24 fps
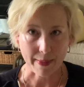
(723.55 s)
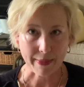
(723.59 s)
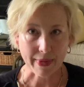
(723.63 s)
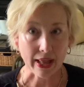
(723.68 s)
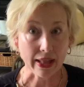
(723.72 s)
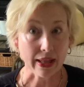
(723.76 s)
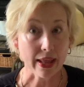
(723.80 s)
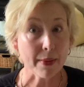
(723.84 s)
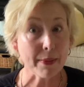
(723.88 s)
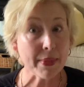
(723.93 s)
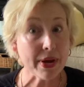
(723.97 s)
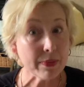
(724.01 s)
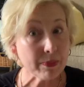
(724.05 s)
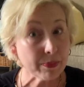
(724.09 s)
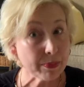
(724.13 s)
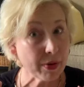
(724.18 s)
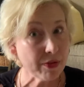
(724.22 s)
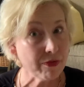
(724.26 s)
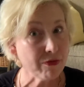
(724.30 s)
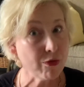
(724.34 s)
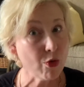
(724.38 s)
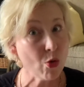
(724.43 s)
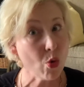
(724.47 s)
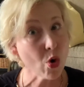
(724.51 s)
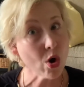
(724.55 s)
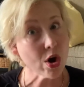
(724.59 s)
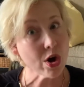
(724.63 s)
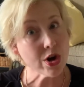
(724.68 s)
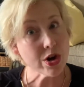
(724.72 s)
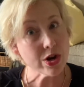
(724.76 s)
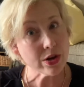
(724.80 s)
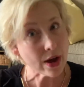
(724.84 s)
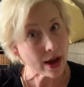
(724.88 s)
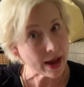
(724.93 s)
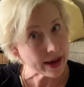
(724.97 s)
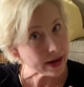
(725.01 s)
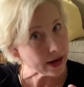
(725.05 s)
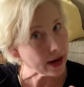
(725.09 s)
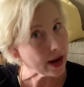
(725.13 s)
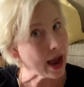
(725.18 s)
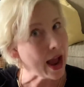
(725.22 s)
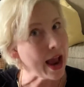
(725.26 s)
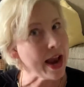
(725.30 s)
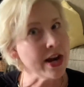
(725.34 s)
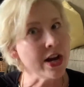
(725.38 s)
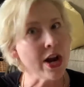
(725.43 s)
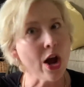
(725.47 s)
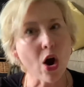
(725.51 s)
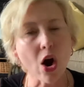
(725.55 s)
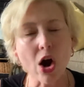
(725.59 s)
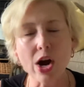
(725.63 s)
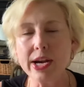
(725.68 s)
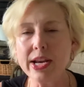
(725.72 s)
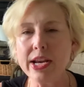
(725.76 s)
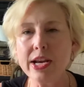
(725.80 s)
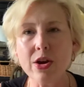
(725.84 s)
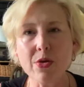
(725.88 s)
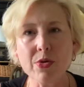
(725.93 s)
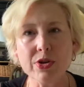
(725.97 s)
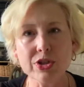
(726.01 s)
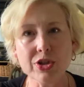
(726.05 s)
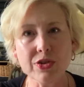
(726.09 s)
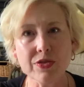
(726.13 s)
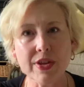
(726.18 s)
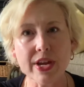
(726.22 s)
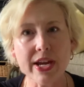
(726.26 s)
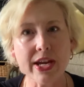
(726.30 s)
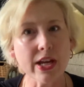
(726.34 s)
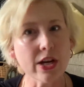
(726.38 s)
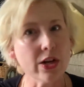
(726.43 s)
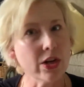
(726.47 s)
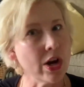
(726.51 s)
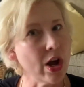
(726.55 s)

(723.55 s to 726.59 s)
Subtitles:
Now I already know what you're thinking.